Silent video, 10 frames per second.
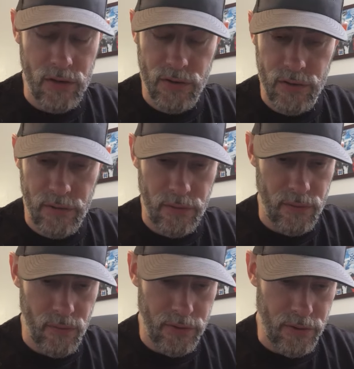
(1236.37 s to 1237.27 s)
inches,
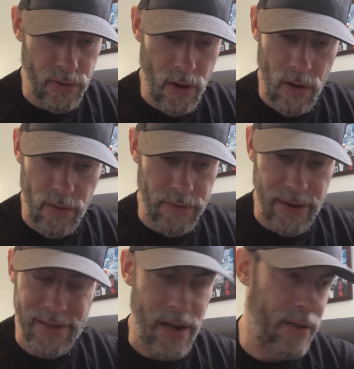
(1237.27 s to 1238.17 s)
which are all
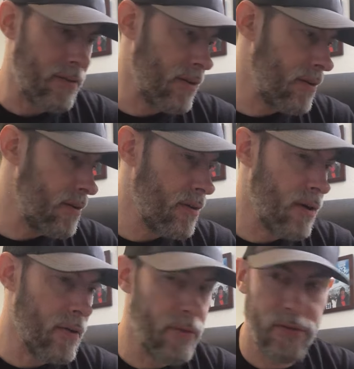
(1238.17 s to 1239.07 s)
fantastic,
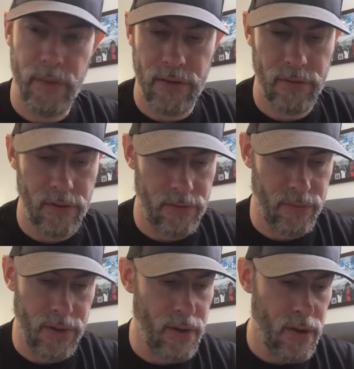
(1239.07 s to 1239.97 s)
especially this
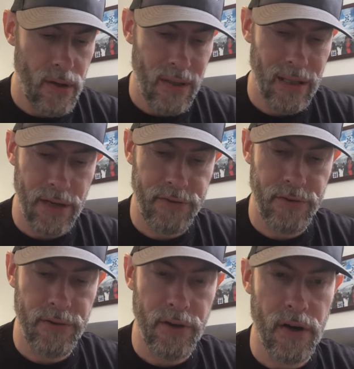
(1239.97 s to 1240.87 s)
one. Lester
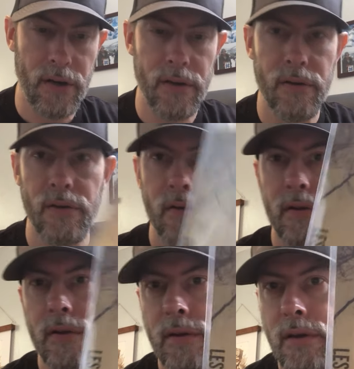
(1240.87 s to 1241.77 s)
Young.
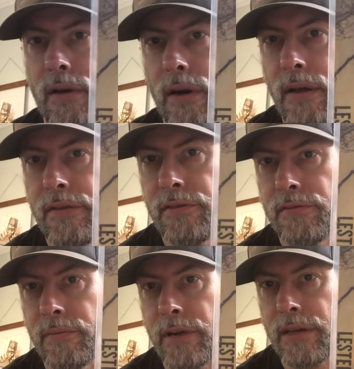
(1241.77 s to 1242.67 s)
This is
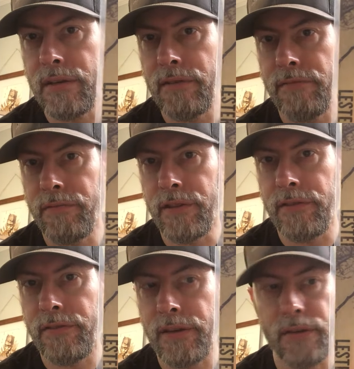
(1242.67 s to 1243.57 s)
from
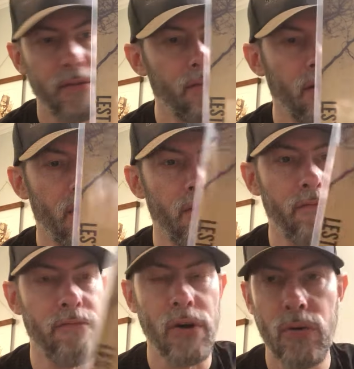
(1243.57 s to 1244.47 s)
1956 on the
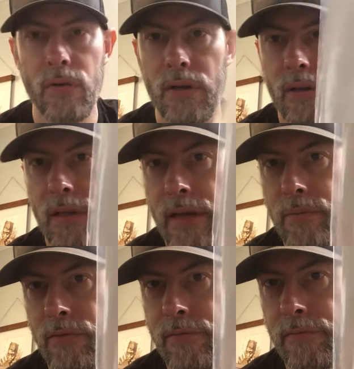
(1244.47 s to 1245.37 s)
Vogue
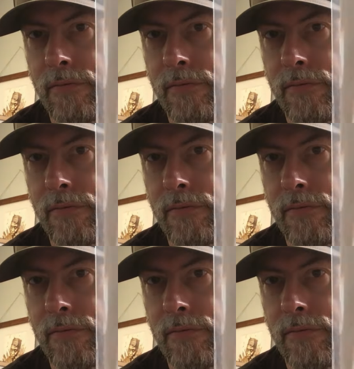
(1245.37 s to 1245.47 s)
label from